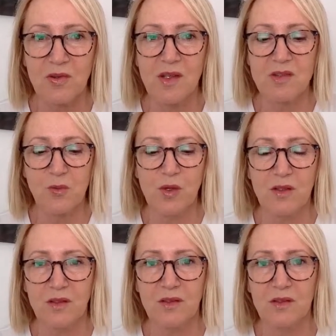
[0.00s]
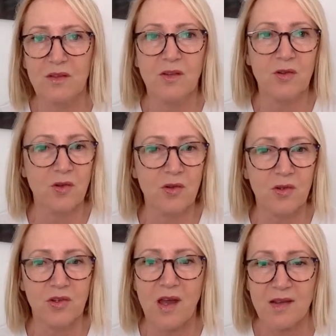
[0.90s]
his will on
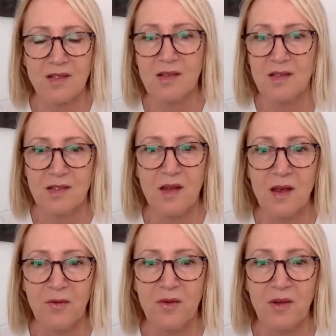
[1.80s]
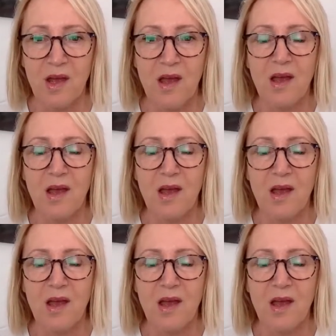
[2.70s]
earth as it is in heaven.